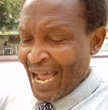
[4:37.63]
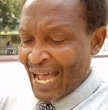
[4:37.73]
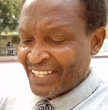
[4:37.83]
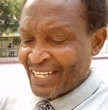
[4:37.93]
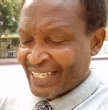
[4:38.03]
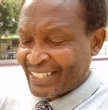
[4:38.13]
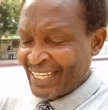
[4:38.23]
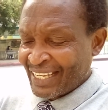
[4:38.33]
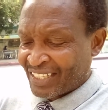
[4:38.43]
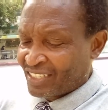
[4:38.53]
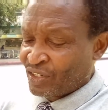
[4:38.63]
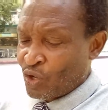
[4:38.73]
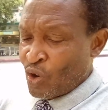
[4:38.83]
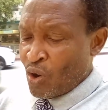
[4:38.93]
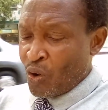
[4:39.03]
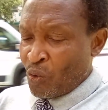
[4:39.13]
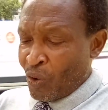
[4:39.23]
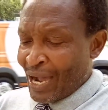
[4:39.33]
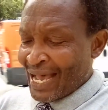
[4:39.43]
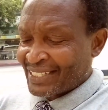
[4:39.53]
and their teeth
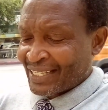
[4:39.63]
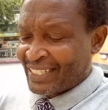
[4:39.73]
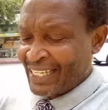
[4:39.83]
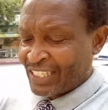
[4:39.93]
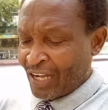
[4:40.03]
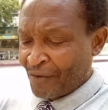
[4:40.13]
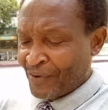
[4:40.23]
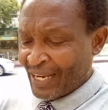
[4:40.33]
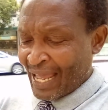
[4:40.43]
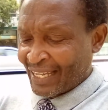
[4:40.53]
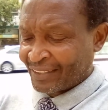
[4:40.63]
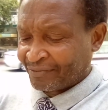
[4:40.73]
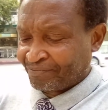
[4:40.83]
were as the teeth of a lion.